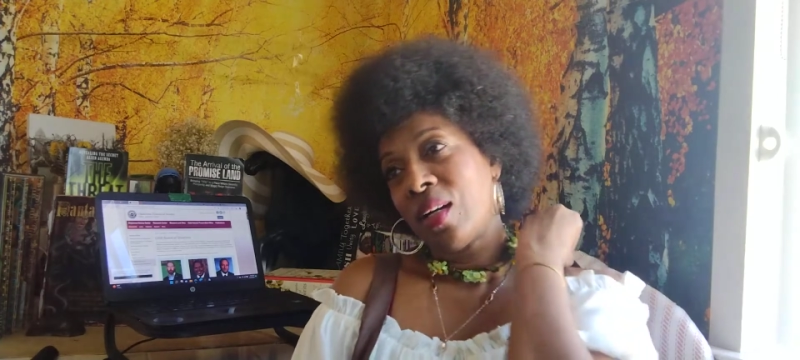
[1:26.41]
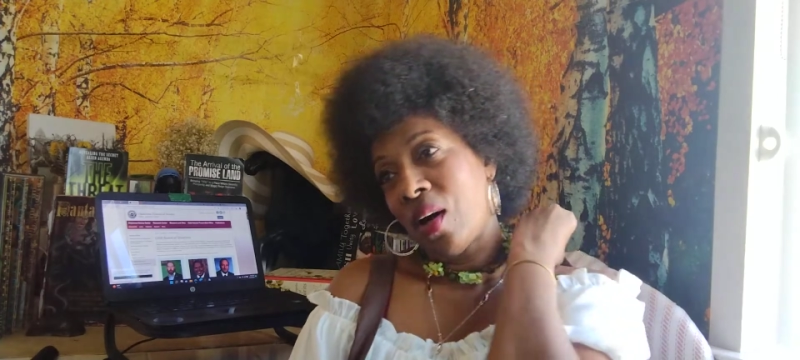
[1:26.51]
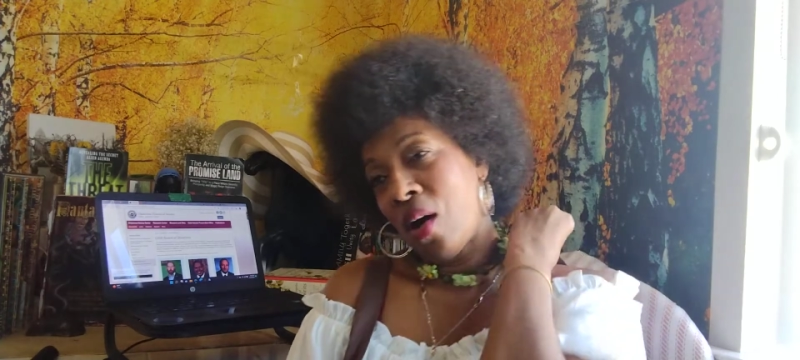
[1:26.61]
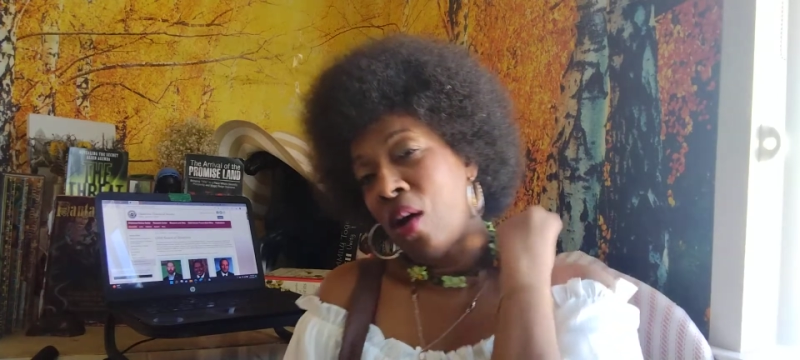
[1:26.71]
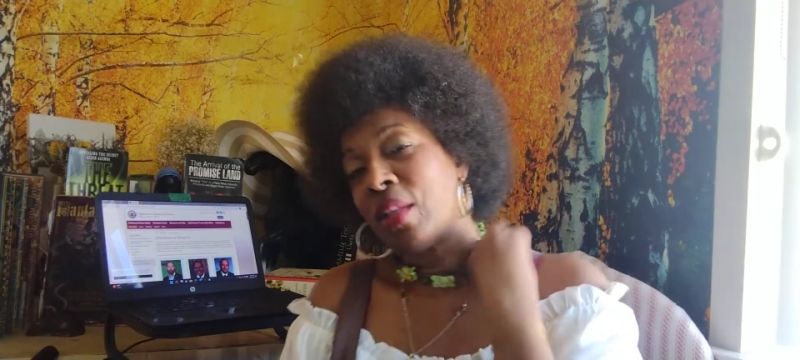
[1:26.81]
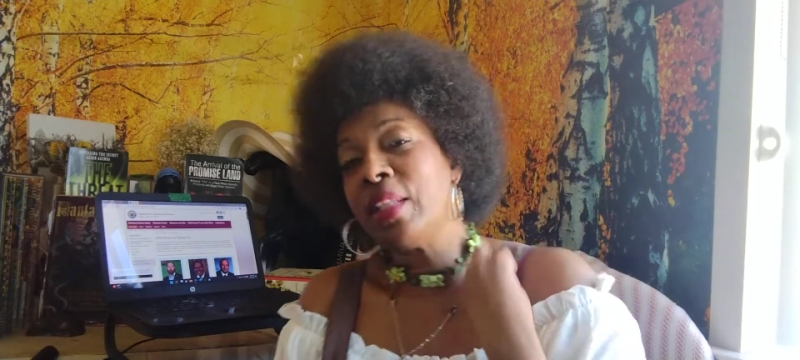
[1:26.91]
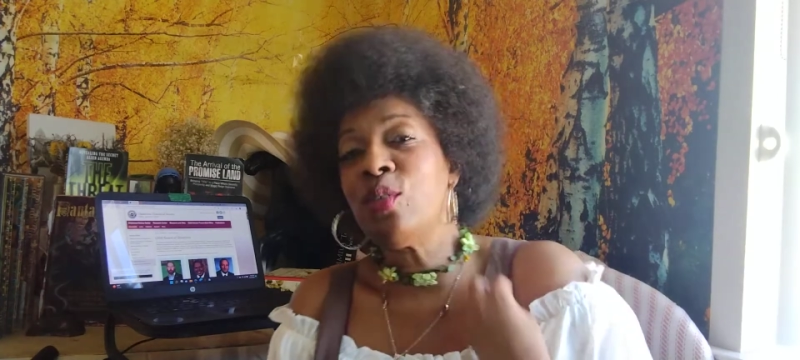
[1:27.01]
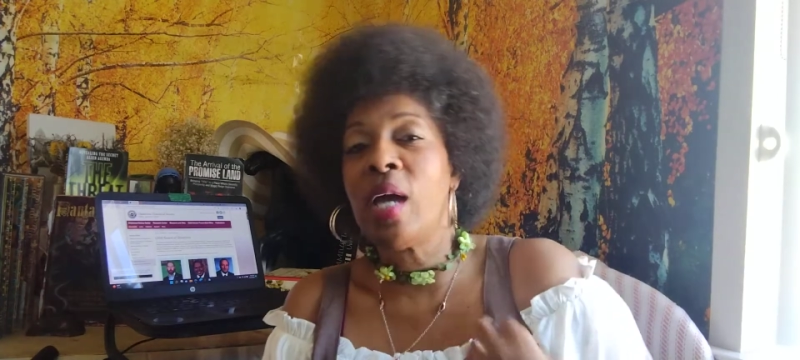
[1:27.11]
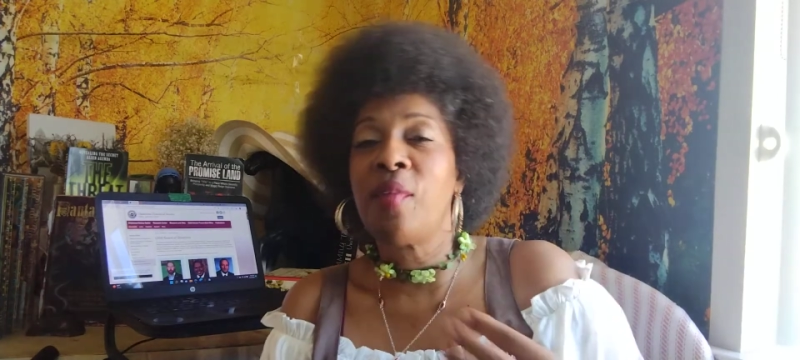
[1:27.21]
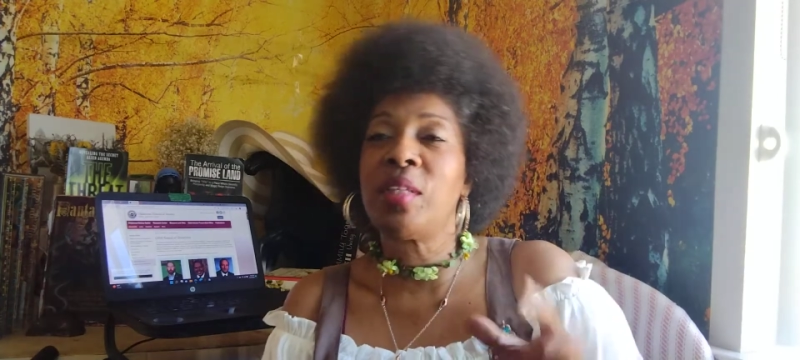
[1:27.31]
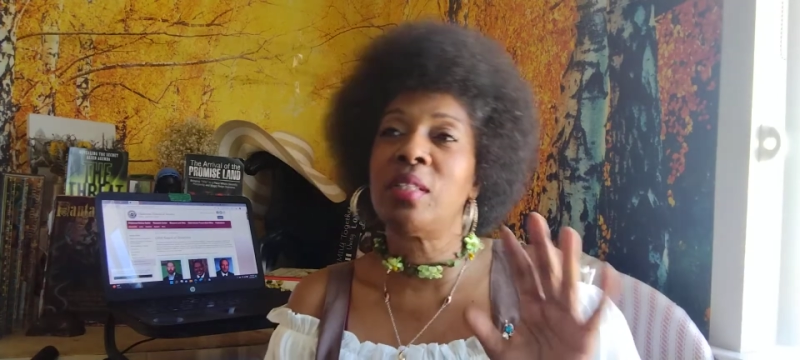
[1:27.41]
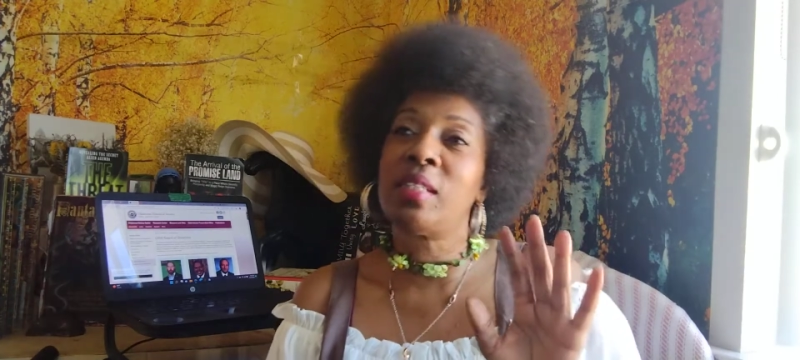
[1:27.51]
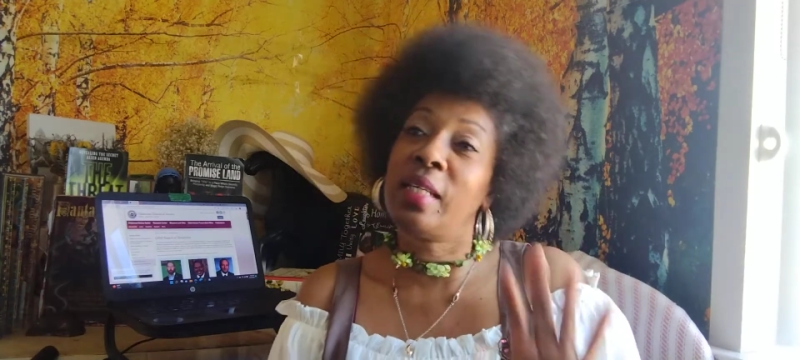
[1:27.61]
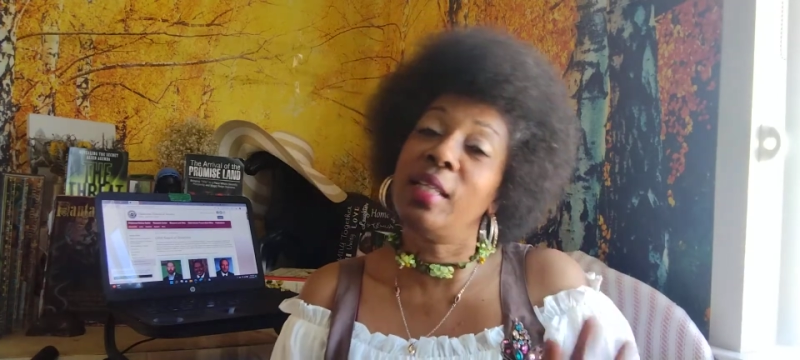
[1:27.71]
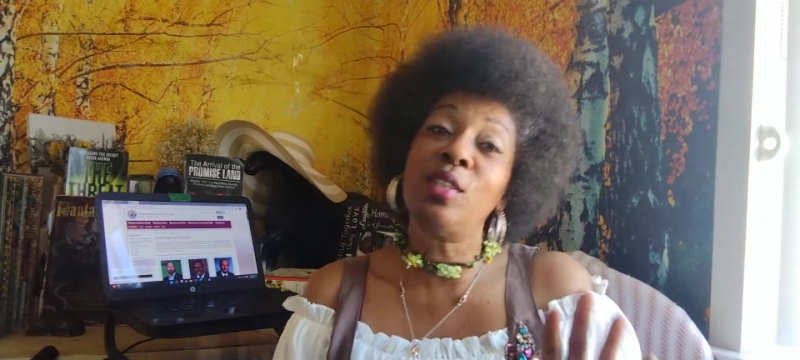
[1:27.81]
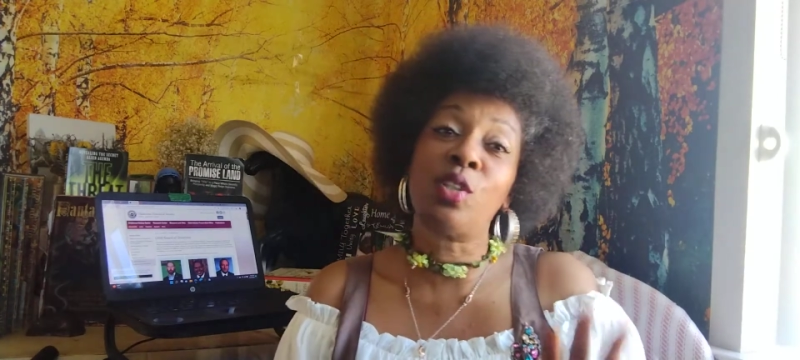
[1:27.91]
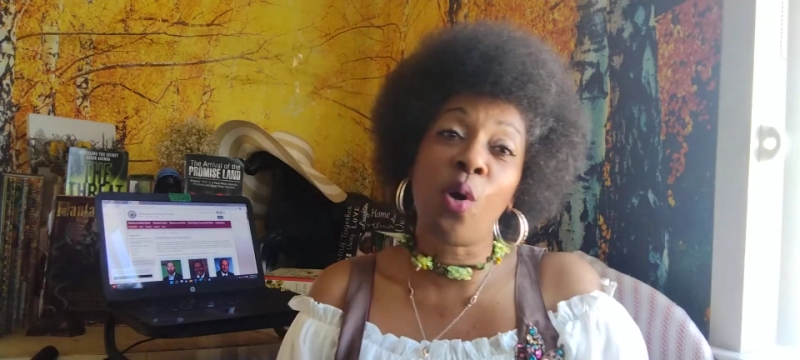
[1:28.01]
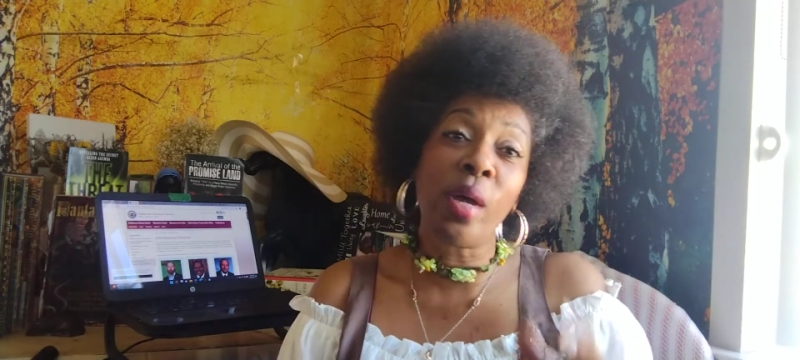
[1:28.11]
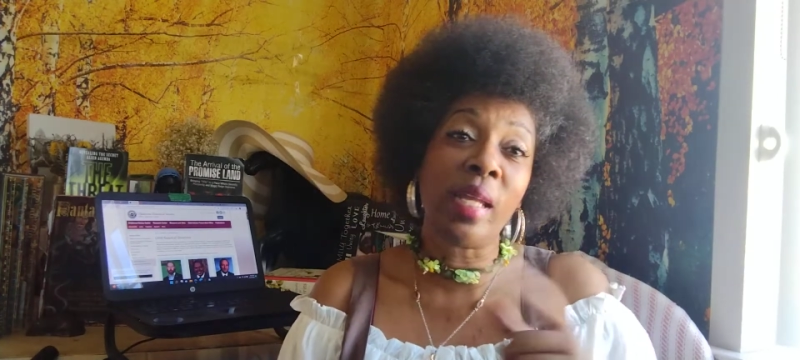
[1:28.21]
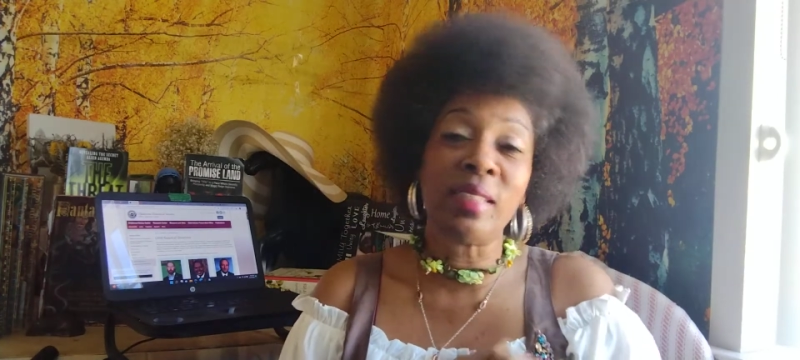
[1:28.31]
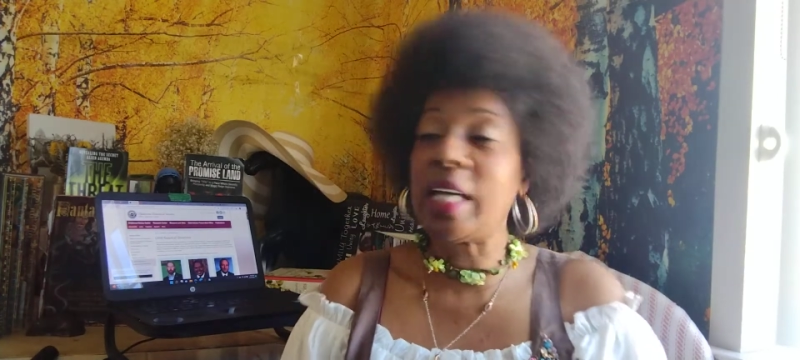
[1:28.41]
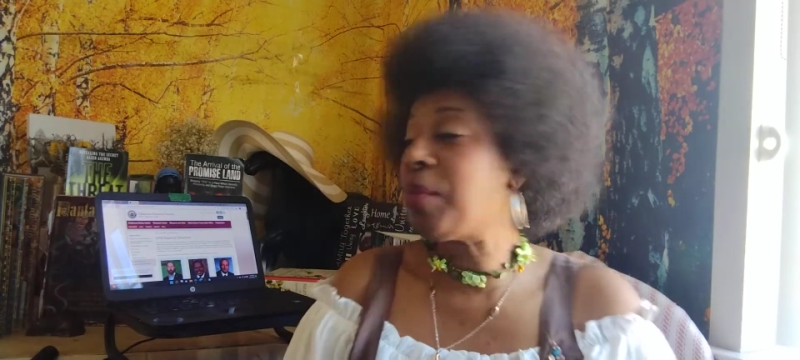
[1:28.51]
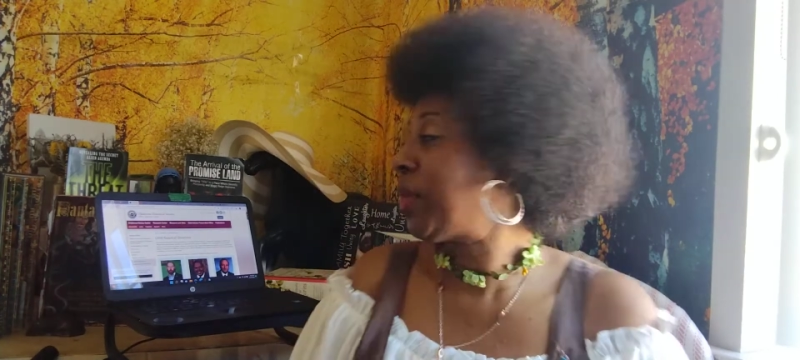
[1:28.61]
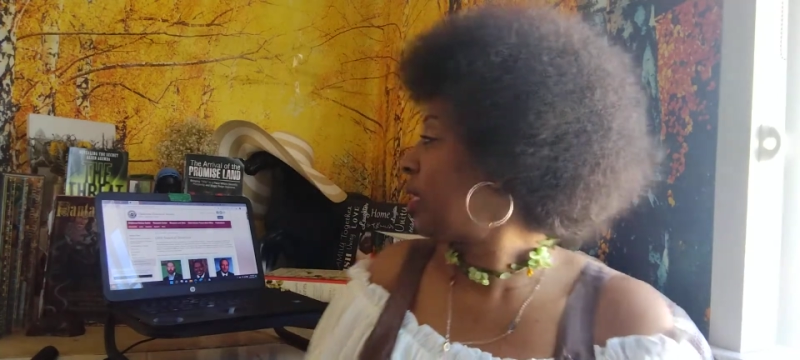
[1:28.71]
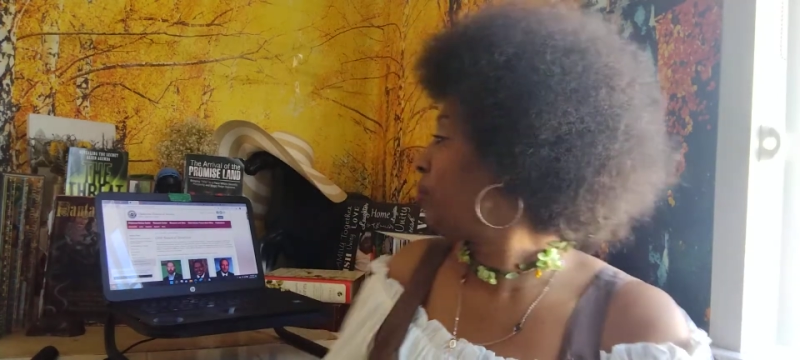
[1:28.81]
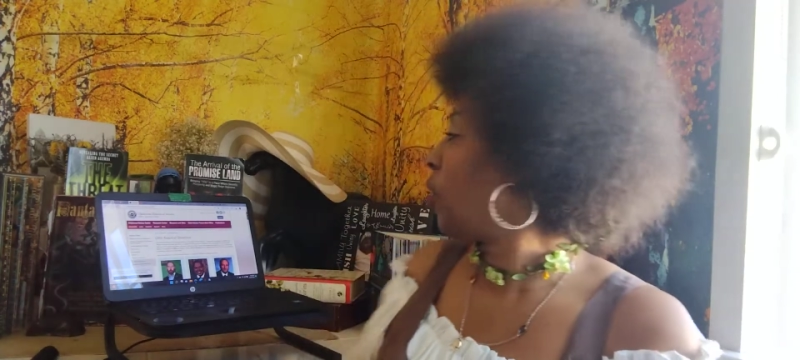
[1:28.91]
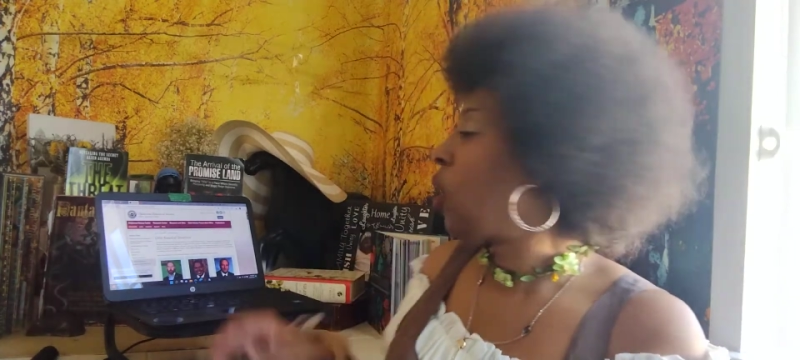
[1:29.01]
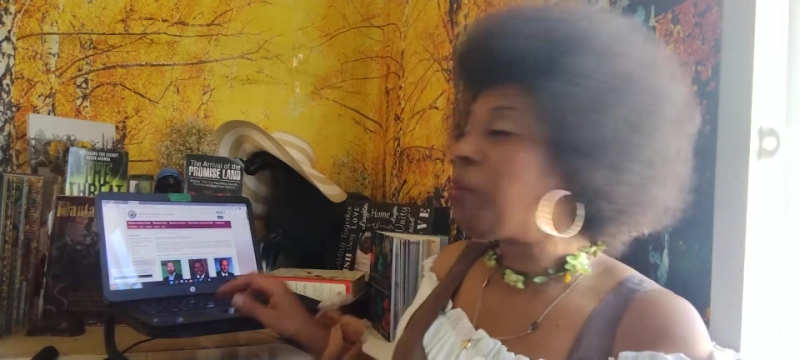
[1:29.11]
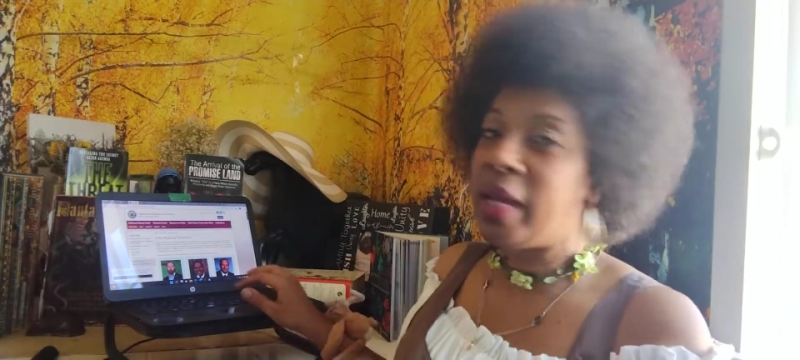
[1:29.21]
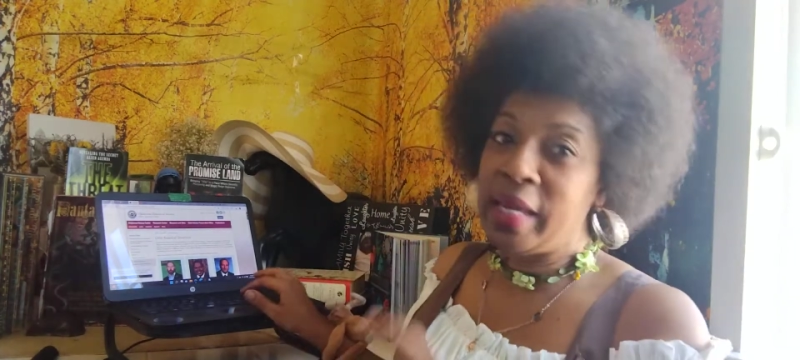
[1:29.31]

call, and you have to then go ahead and type in Paul